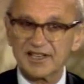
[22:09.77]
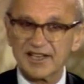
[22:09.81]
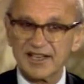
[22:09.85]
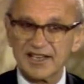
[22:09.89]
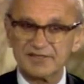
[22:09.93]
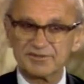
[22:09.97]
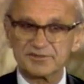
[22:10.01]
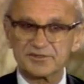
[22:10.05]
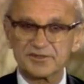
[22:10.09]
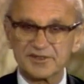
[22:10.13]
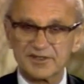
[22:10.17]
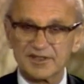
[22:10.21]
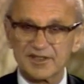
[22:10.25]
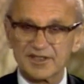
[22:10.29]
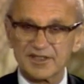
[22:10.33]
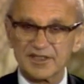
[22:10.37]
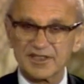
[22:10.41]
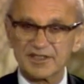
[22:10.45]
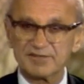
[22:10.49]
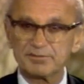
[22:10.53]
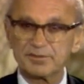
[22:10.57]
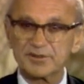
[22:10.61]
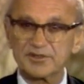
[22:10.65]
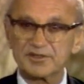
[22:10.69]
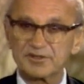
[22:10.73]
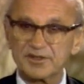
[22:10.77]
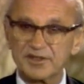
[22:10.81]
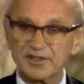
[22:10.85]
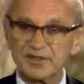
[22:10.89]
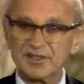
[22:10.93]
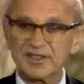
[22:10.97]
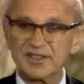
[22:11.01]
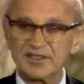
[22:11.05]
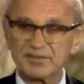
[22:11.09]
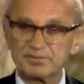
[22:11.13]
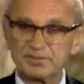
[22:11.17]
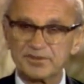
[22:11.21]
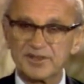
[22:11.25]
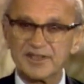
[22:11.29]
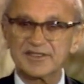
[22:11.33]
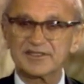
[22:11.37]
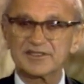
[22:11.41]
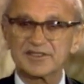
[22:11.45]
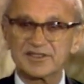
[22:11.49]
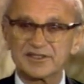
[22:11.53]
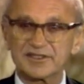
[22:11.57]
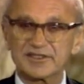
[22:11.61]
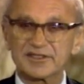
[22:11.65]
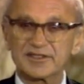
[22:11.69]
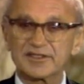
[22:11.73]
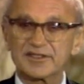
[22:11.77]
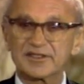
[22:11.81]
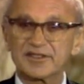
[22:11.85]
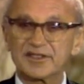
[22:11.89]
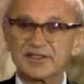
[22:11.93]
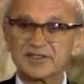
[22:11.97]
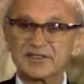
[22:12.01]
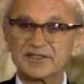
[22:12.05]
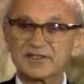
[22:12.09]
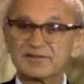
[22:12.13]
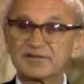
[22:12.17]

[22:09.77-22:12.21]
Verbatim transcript: After all, if petroleum prices are a cause